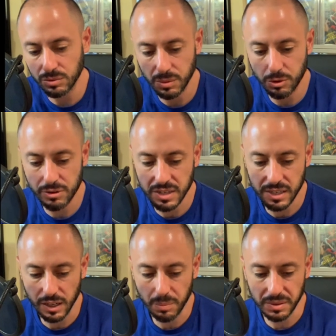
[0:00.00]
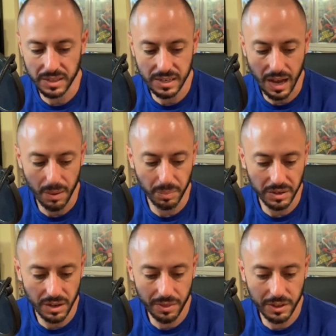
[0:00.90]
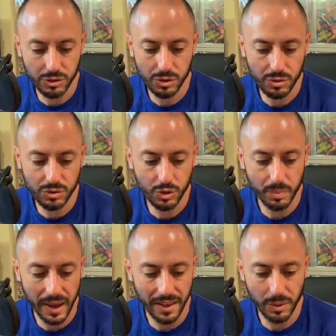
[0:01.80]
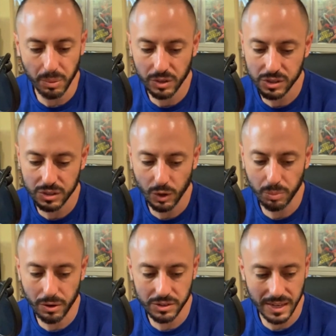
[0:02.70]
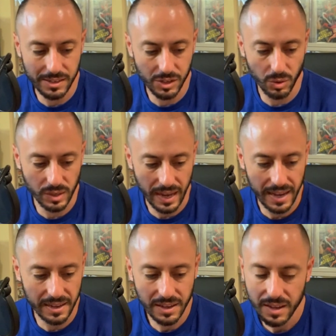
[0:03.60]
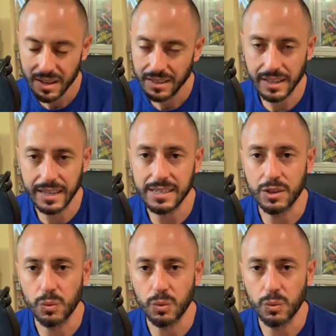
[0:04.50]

some creasing up at the top, but nothing too bad. The book still presents okay. Like I said, the